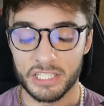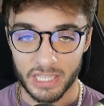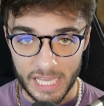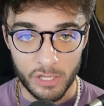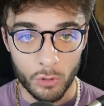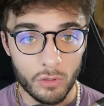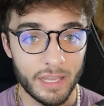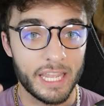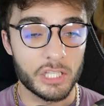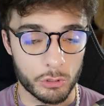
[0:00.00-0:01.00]
illegal,
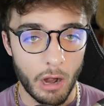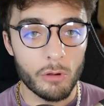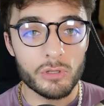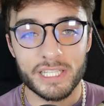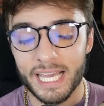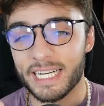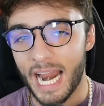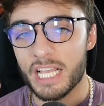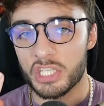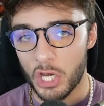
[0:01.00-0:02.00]
it's gross, and it
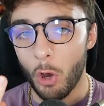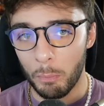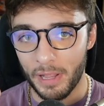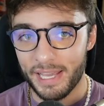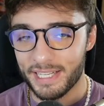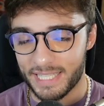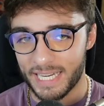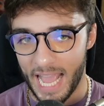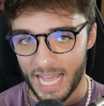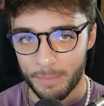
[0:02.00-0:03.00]
has no place
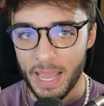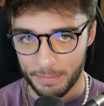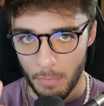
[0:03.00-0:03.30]
in anime and